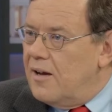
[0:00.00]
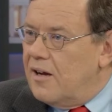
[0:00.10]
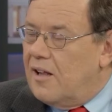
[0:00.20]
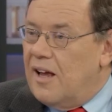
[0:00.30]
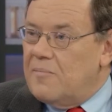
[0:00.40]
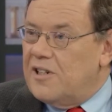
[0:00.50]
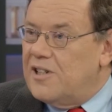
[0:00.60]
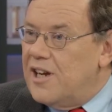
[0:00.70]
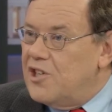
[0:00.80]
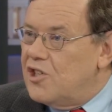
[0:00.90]

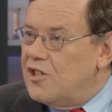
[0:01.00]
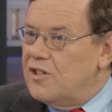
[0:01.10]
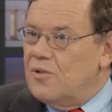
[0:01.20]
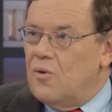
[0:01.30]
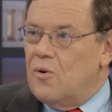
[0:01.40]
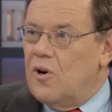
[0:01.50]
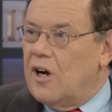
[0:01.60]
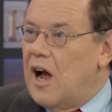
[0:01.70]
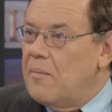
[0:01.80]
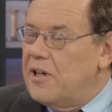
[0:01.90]
acclimatization or
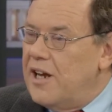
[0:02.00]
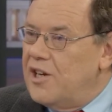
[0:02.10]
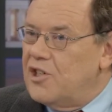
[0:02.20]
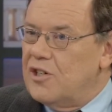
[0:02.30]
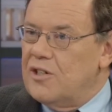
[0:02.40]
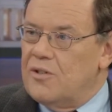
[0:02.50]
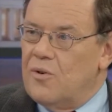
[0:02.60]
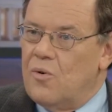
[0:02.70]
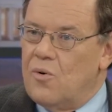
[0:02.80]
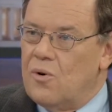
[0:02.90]
accommodation
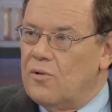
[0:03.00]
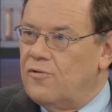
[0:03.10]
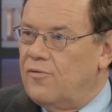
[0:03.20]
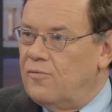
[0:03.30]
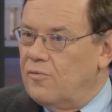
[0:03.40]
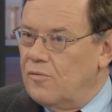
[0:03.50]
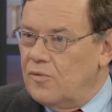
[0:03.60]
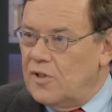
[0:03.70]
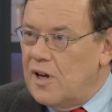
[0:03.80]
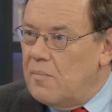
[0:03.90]
or
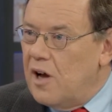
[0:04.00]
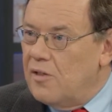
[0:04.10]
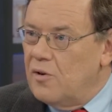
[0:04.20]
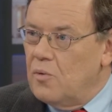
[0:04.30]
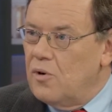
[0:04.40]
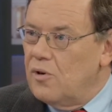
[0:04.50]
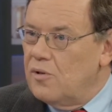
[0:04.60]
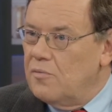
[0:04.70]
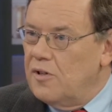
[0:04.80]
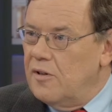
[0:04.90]
some other
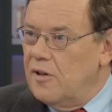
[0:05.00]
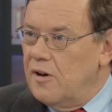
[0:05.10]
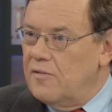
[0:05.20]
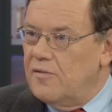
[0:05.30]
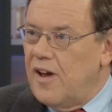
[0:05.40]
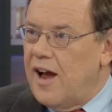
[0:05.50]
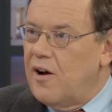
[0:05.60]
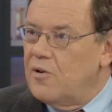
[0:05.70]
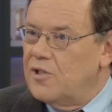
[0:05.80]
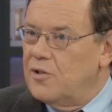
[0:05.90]
word of
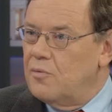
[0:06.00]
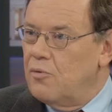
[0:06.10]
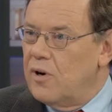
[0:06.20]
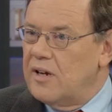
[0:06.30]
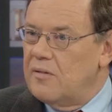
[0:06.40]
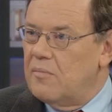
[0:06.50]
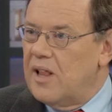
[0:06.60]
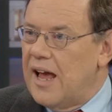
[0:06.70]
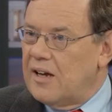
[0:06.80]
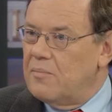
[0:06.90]
how to bring
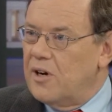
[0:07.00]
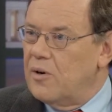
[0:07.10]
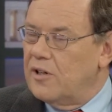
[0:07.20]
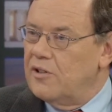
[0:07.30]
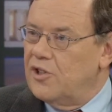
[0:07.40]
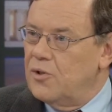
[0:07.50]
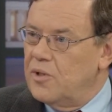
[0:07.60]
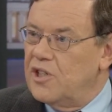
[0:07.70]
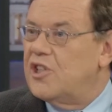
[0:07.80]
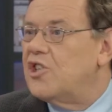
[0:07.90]
Black America to a
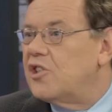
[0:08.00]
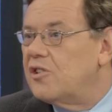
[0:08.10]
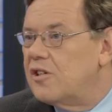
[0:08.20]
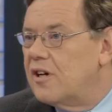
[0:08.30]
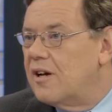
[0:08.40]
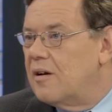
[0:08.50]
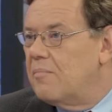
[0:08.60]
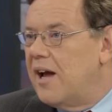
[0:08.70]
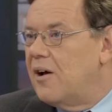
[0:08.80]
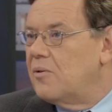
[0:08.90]
decision
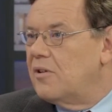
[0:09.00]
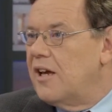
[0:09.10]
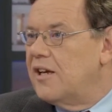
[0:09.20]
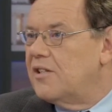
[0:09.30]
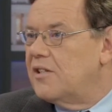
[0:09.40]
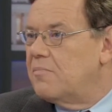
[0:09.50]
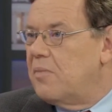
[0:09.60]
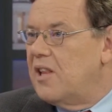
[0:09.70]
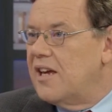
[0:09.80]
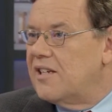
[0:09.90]
about its
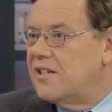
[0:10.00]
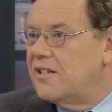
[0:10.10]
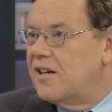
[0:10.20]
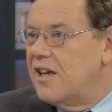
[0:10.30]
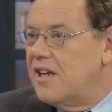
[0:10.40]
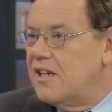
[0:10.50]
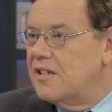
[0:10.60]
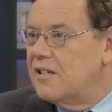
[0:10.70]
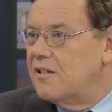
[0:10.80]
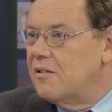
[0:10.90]
place
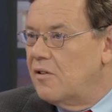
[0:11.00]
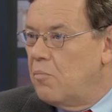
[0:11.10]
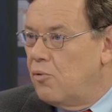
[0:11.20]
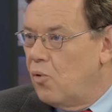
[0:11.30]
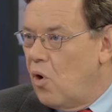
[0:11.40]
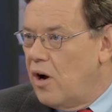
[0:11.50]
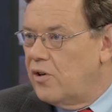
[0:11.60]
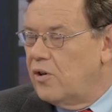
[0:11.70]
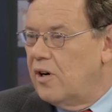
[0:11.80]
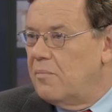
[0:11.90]
in the
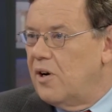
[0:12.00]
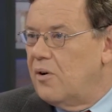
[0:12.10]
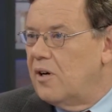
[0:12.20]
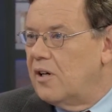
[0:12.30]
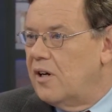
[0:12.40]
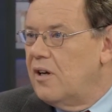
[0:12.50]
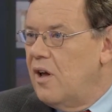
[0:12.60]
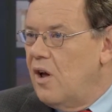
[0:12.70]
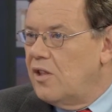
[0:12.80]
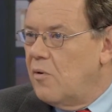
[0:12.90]
broader America?
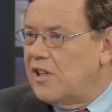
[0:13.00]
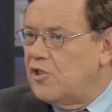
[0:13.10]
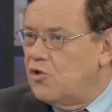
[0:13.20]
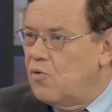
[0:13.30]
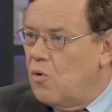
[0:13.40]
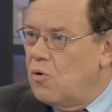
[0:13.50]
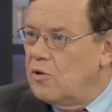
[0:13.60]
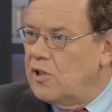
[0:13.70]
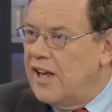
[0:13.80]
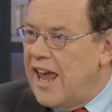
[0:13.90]
So what role
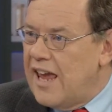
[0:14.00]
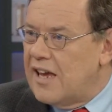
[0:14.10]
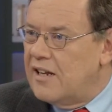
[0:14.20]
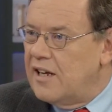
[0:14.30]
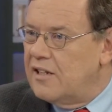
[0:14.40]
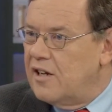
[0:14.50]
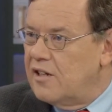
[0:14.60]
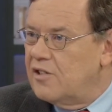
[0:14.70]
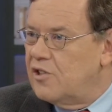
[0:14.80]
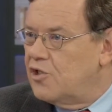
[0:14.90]
can and
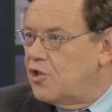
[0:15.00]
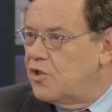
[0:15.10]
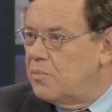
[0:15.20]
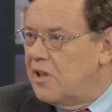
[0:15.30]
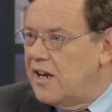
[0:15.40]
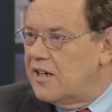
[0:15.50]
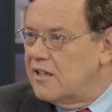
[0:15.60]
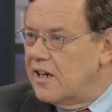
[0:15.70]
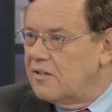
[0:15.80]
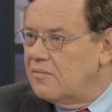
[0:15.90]
does the church play in that?